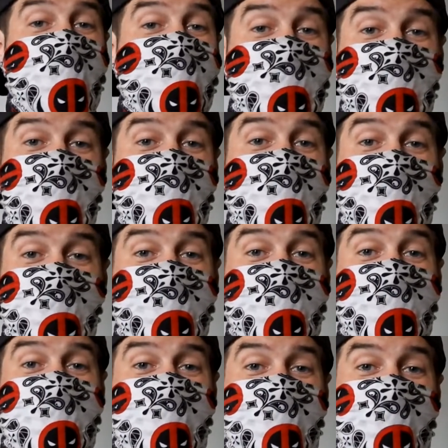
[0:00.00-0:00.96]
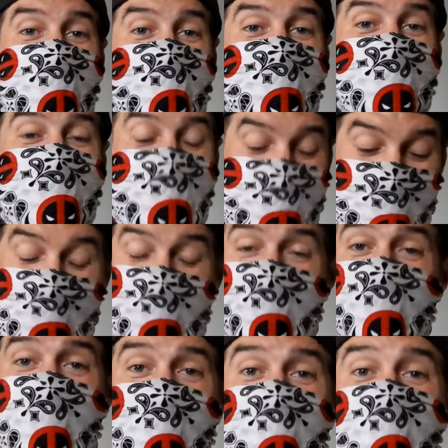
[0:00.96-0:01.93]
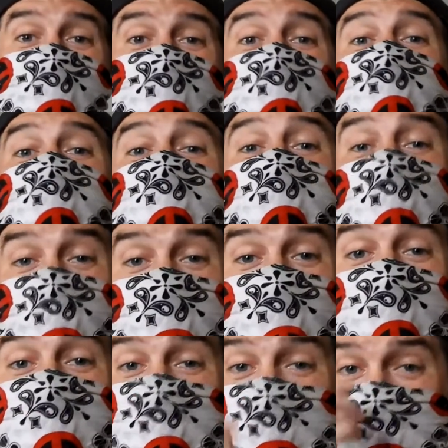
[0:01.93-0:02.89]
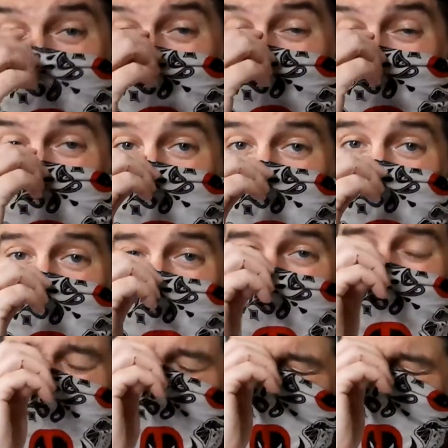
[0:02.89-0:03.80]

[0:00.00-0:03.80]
in this book. All right, I really, really enjoyed this book.